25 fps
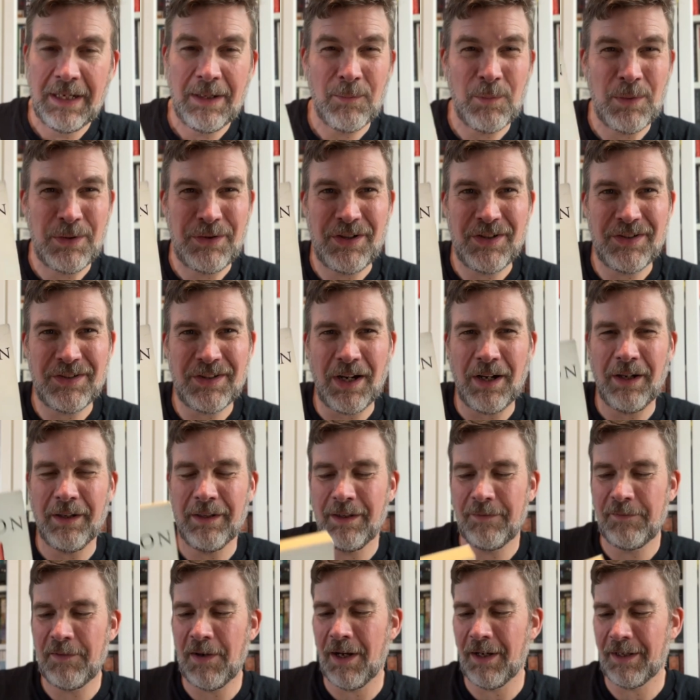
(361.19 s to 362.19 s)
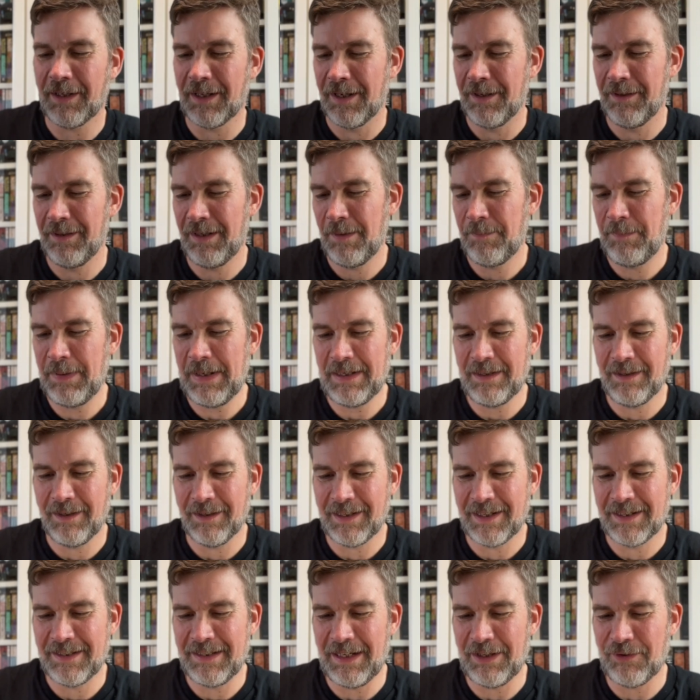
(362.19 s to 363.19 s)
which is kind of like a bit
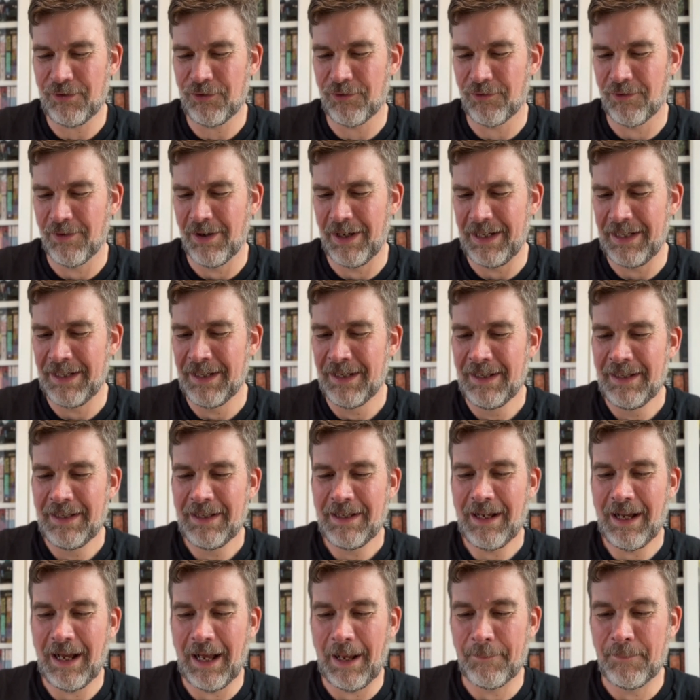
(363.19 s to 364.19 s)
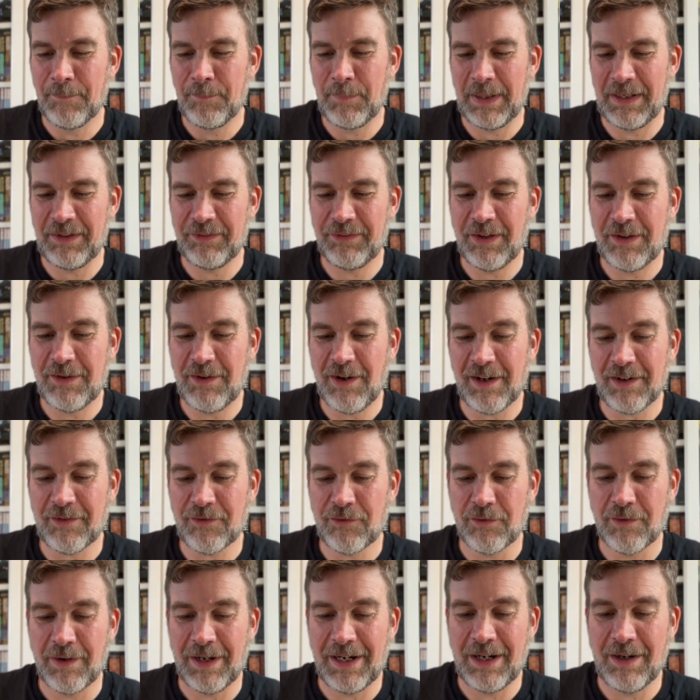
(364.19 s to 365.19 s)
like a dictionary, but it's a
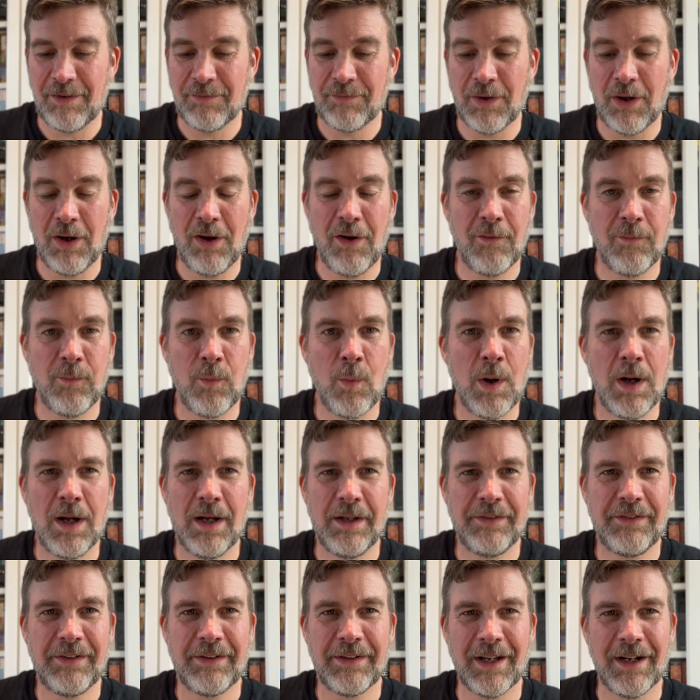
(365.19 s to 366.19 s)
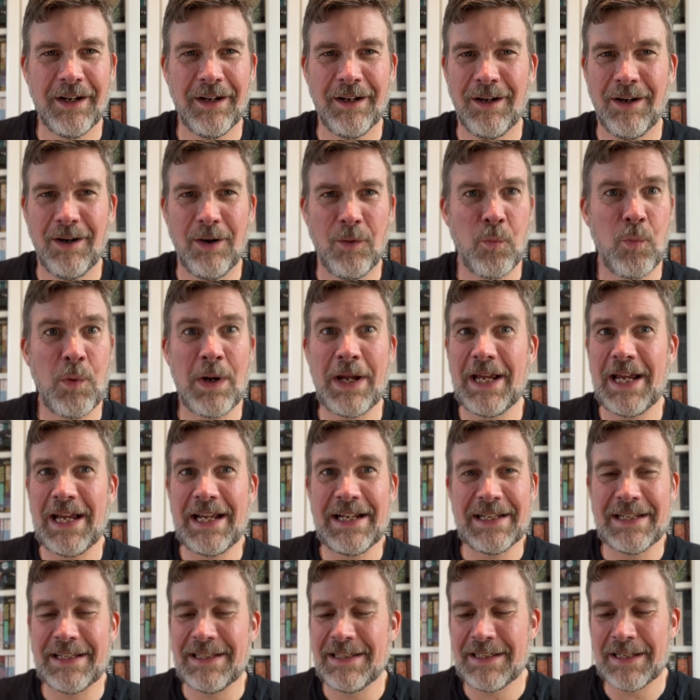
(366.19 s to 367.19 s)
dictionary of words that are
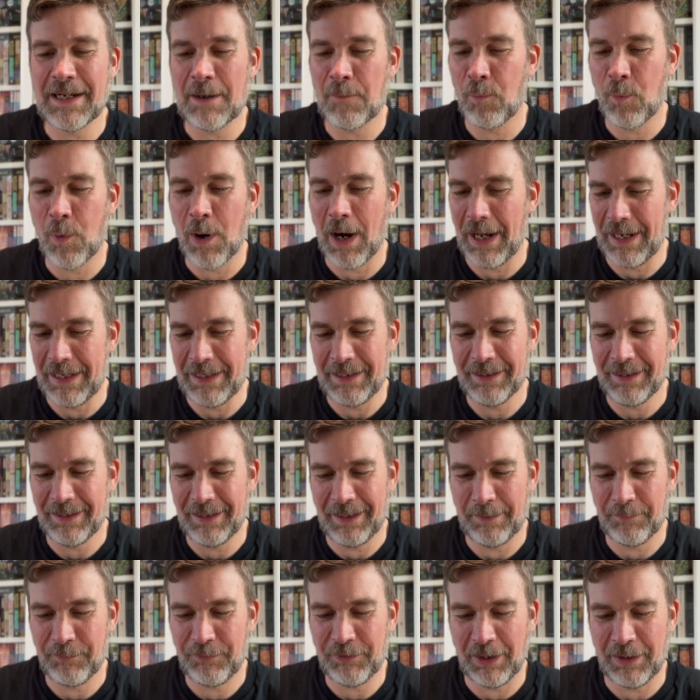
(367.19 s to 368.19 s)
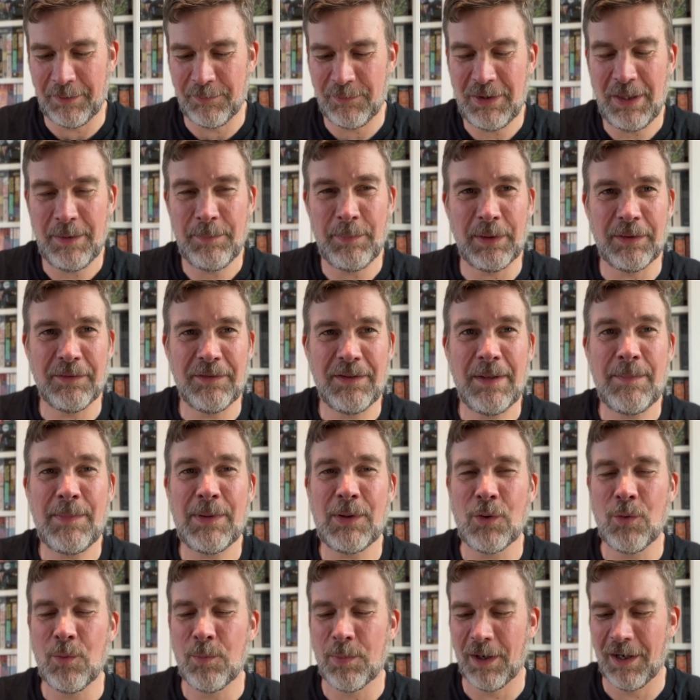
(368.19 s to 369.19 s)
weird in some way. So
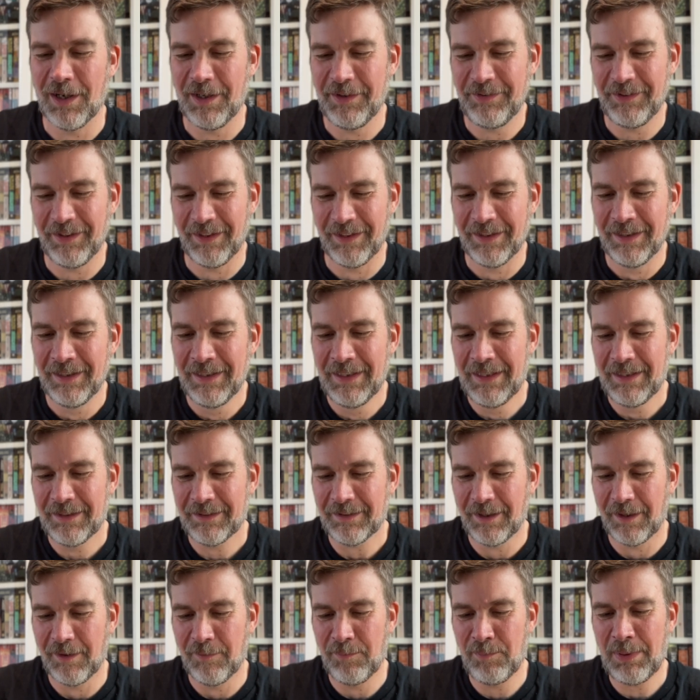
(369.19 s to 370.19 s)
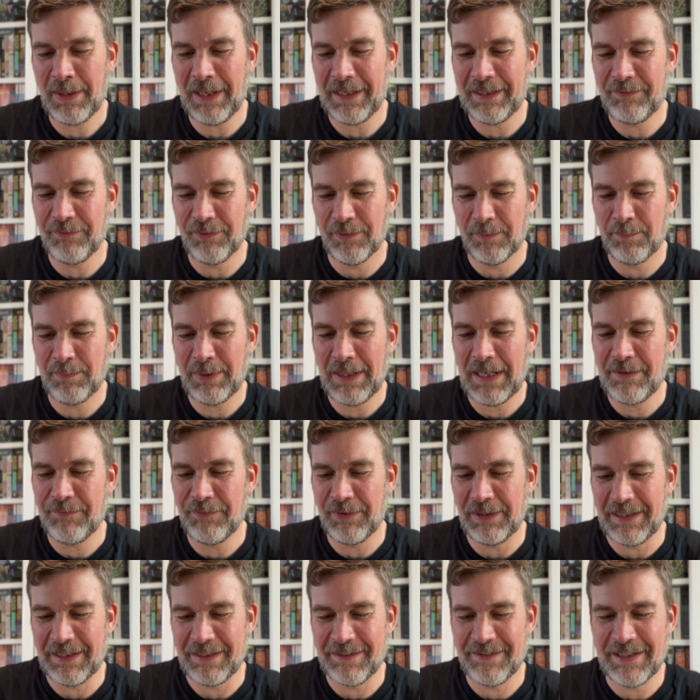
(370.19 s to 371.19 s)
typical Bryson, kind of
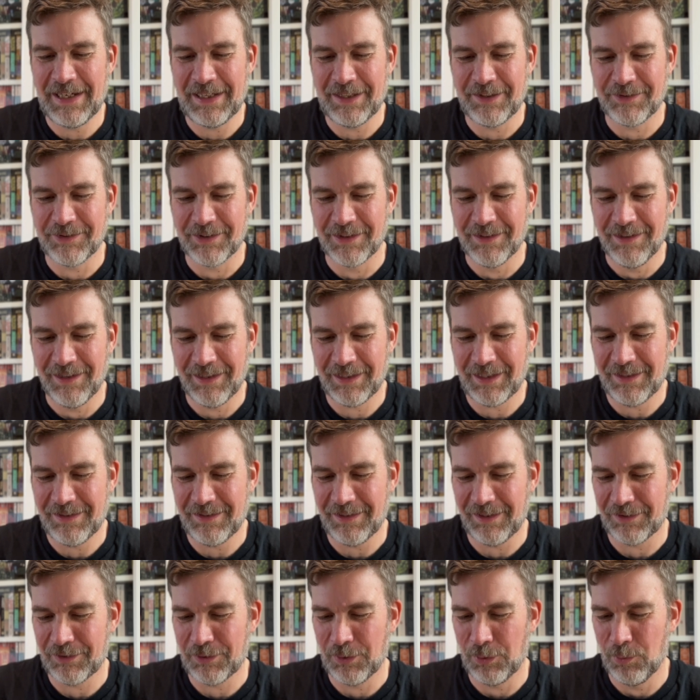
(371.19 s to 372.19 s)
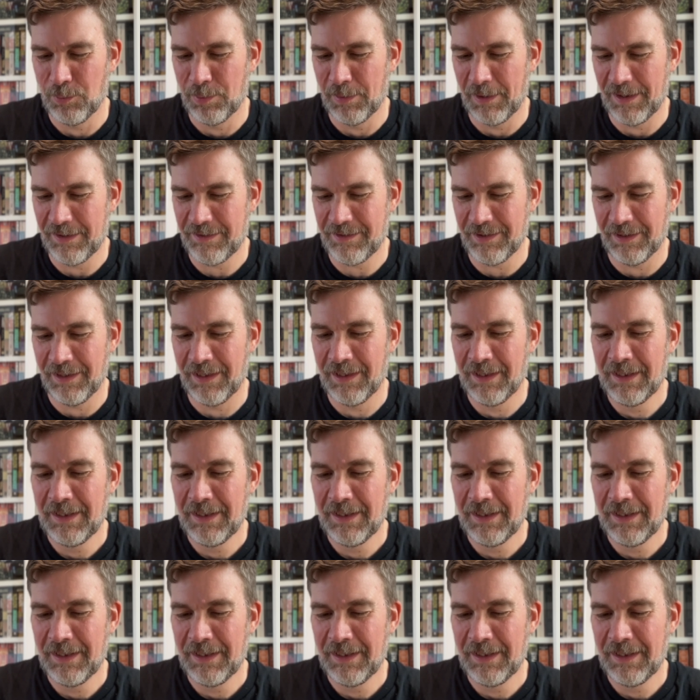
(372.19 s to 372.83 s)
playfully intelligent, I guess I'd call Bryson.